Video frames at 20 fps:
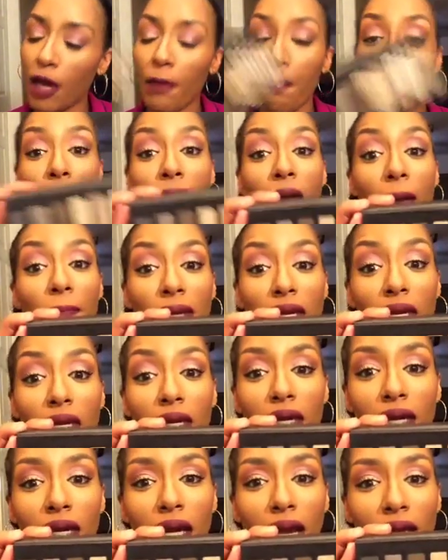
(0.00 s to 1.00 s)
Peppy.
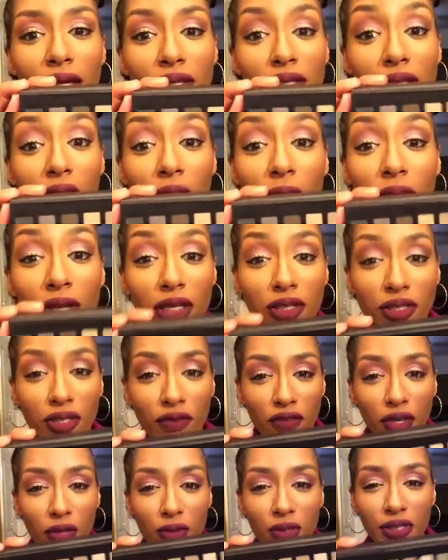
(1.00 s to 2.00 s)
I used a combination of
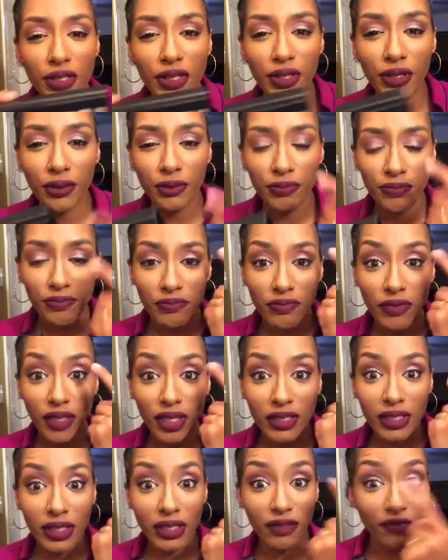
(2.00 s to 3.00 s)
those 2
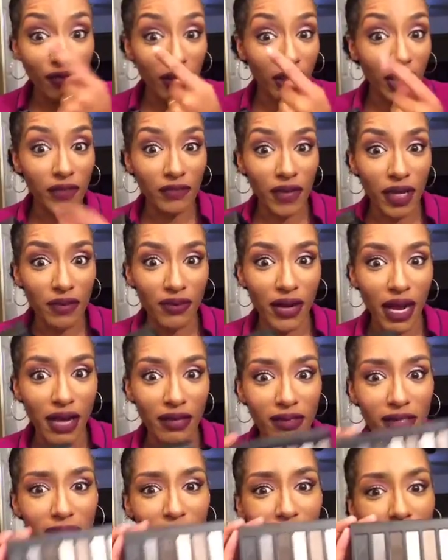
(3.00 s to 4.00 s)
to fill in my
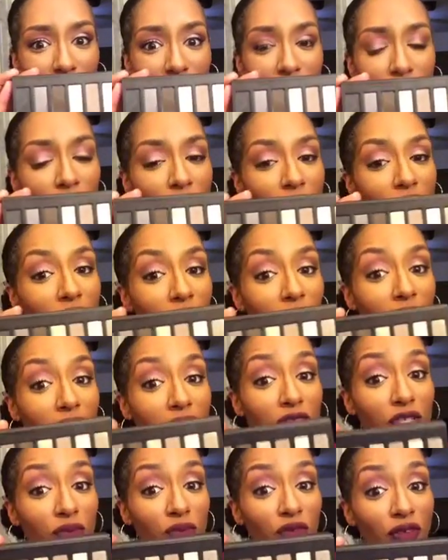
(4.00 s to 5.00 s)
brows. So this one is
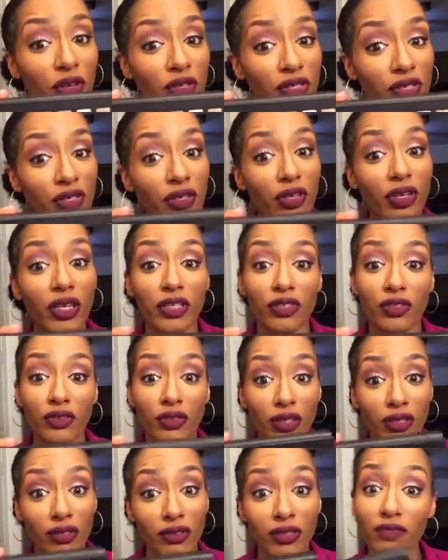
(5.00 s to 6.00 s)
super versatile because you
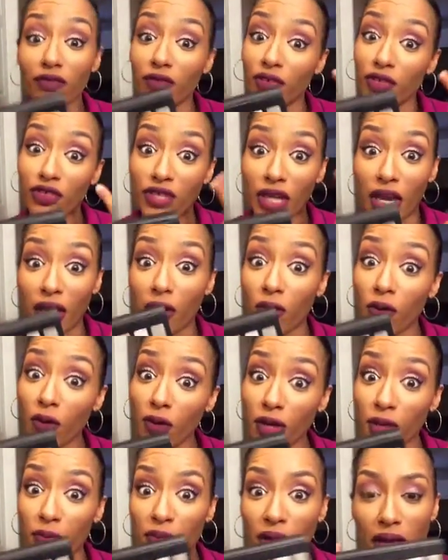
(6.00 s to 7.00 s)
can use it for your shadow or
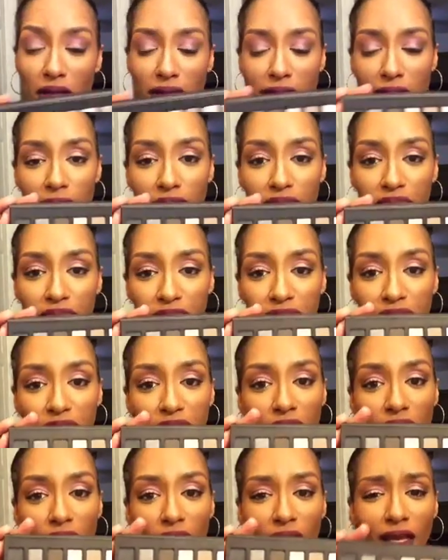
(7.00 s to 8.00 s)
your brows,
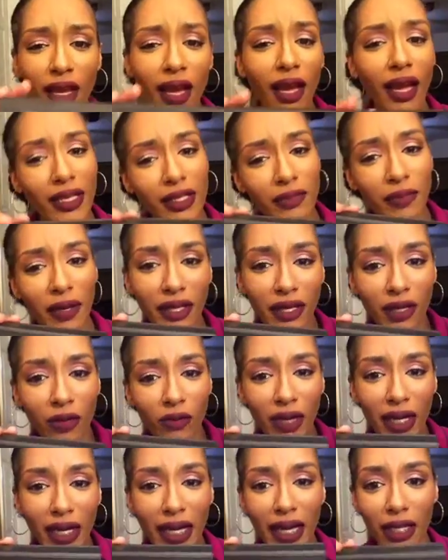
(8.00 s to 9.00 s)
depending on
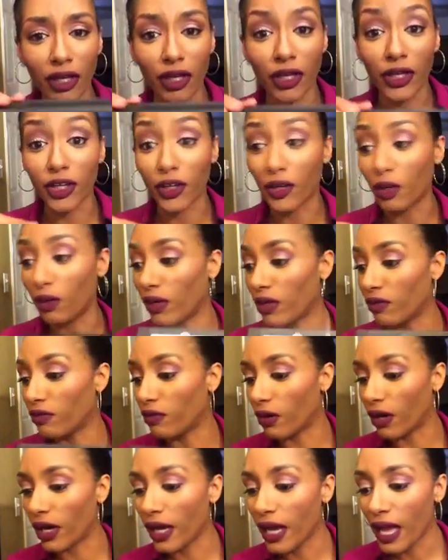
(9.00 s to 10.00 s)
what color you're going
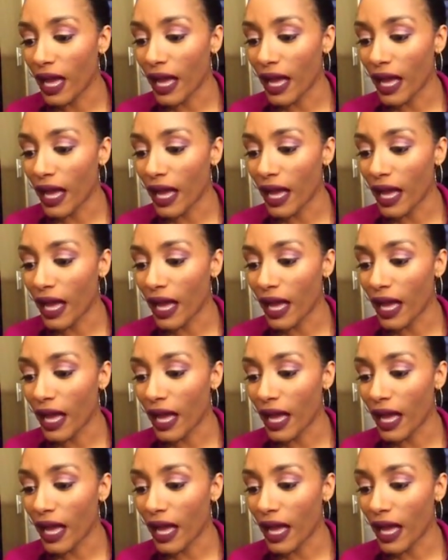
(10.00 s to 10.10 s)
for.